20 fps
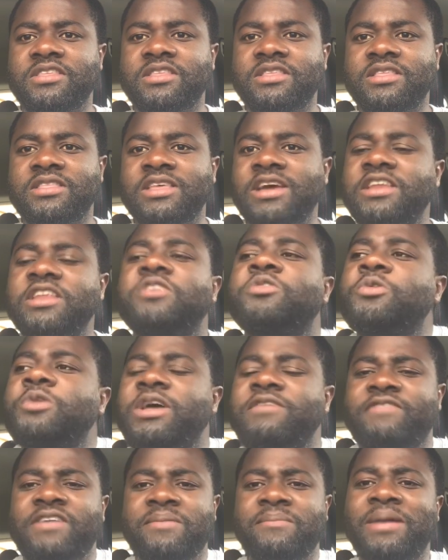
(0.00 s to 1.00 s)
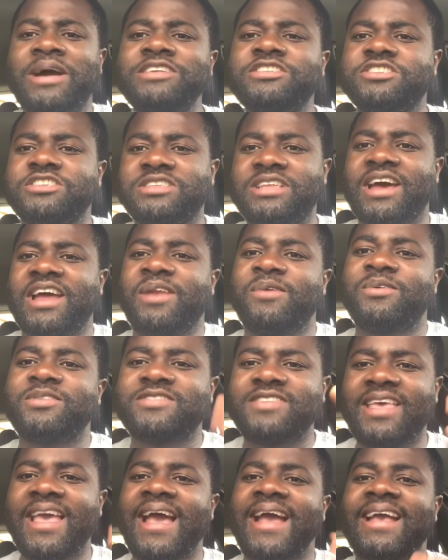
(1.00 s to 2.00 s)
than he could ever imagine. And he was
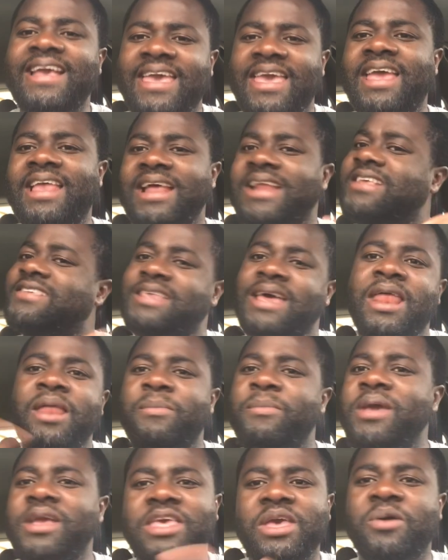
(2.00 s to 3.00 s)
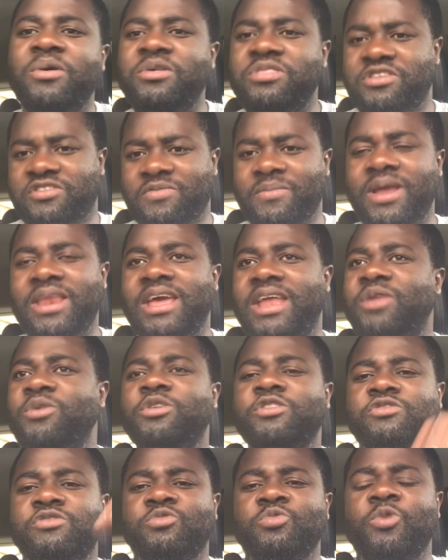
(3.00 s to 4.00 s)
a young kid and he started making all this money. And he
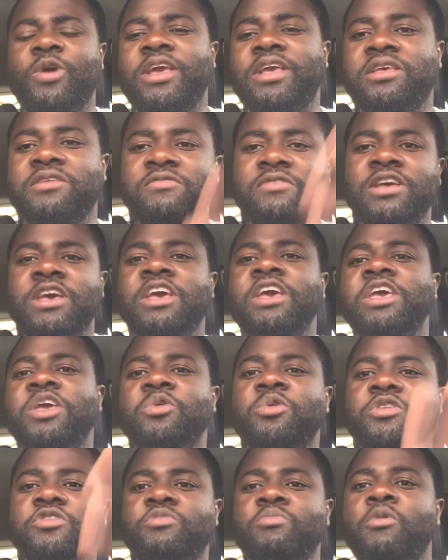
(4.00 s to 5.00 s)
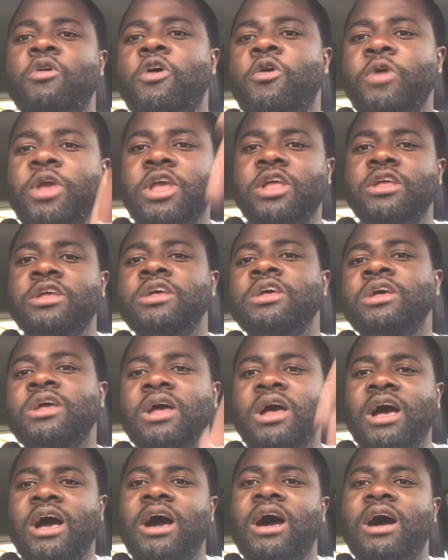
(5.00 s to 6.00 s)
was mowing
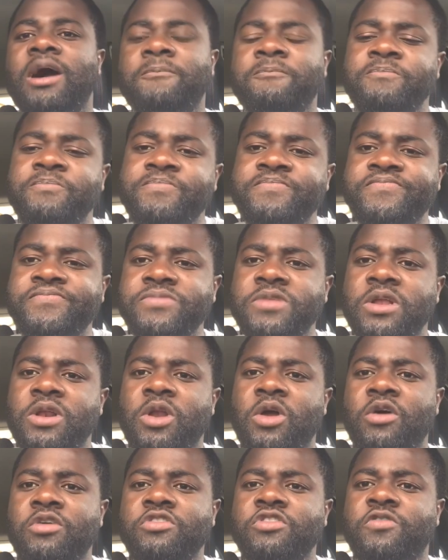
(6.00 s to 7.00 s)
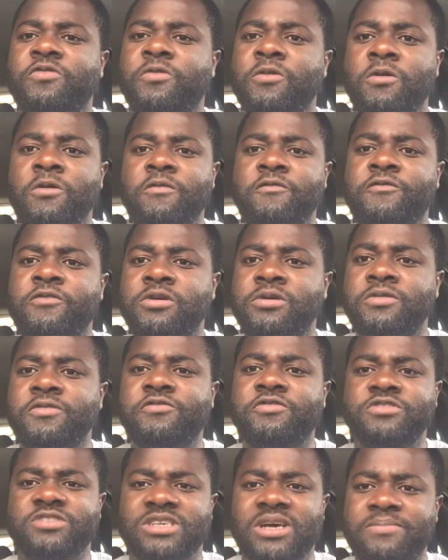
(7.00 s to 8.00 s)
loans for
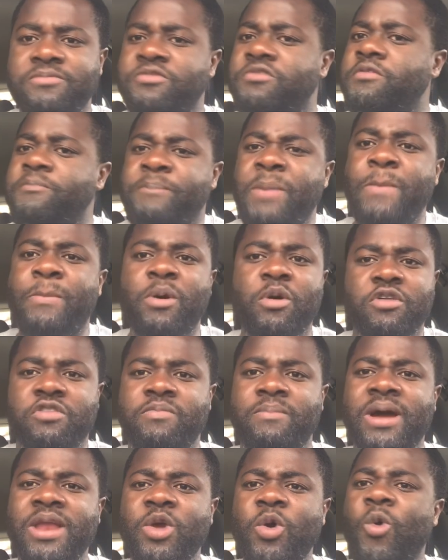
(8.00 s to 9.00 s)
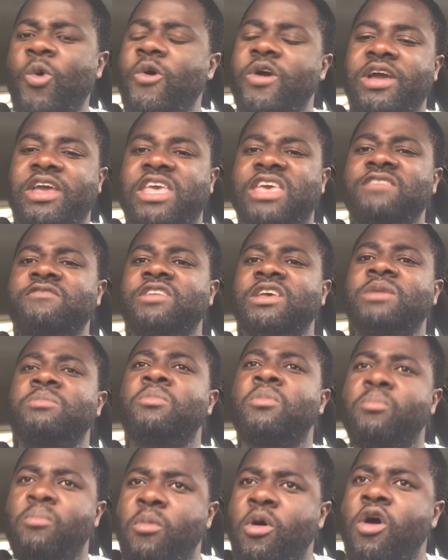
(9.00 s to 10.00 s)
some people with money who were giving him
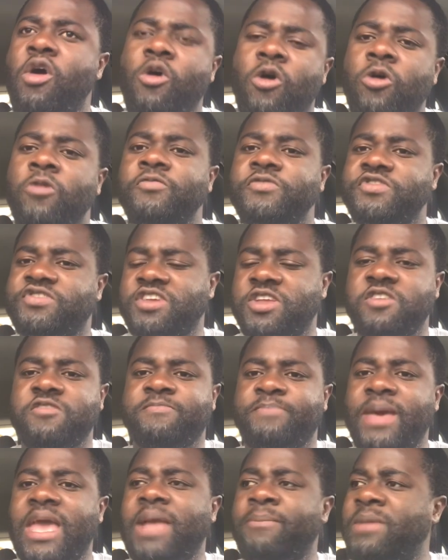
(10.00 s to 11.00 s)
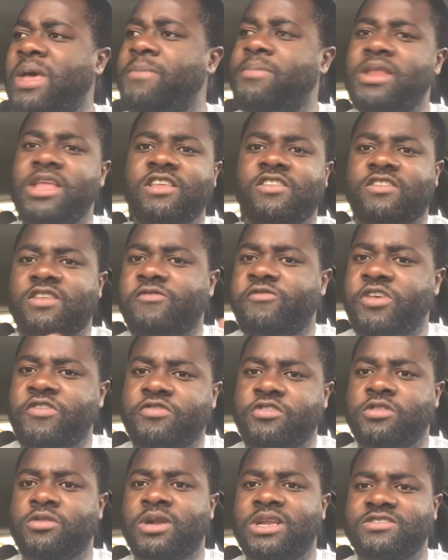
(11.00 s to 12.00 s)
more. Instead of paying maybe, let's say,
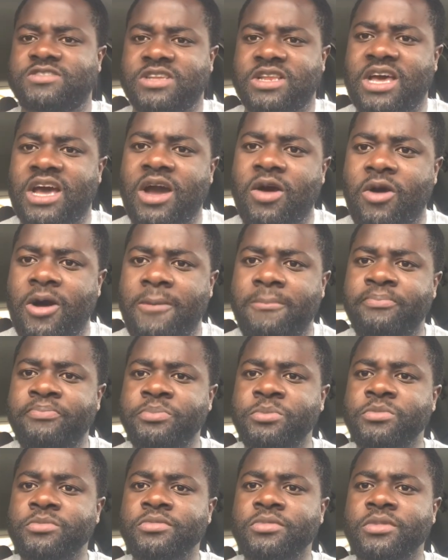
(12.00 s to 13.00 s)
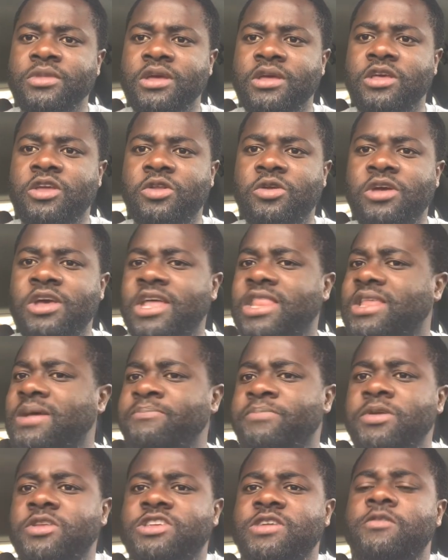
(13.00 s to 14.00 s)
$50 an hour,
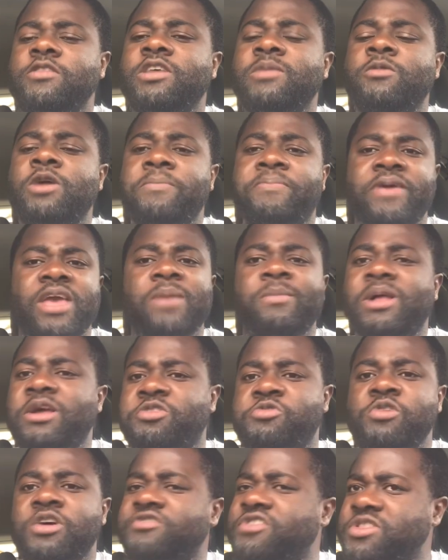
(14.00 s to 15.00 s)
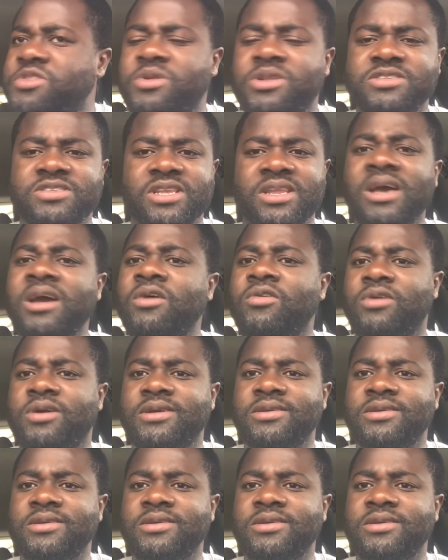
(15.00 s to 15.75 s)
some of them were paying like $200 an hour,